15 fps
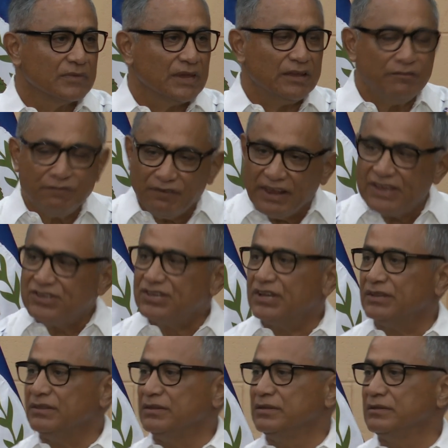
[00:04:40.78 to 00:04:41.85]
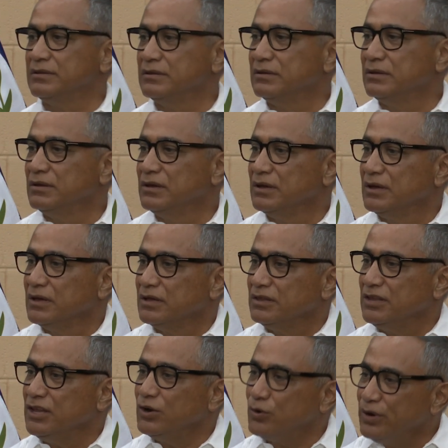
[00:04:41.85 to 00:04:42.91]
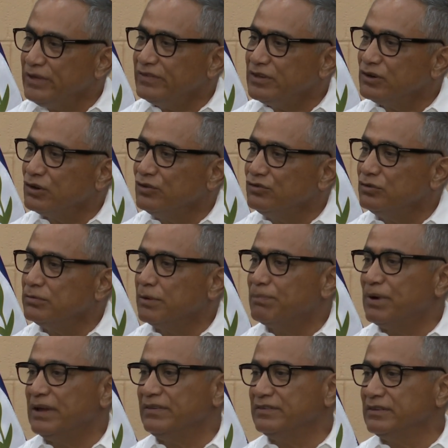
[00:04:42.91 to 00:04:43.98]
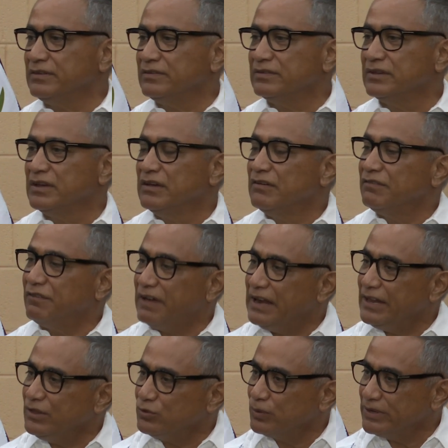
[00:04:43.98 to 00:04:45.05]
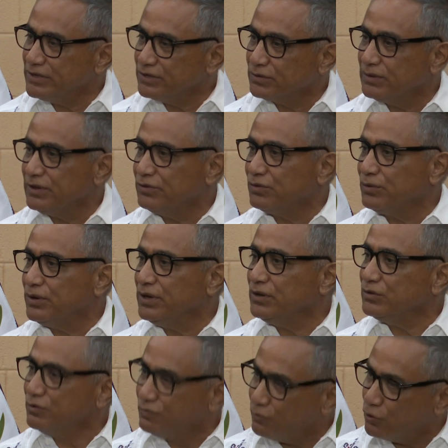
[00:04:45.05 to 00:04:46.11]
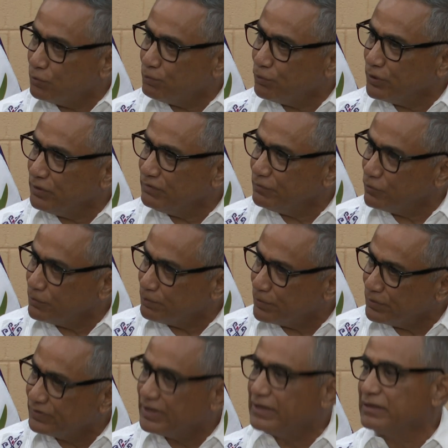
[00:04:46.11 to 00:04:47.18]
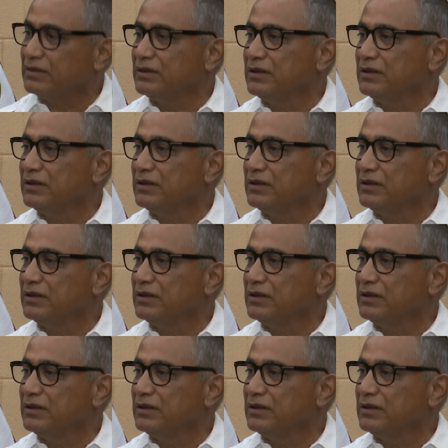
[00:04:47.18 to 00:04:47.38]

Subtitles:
Inflation, the increase in consumer prices fell in 2023 to 4.4%,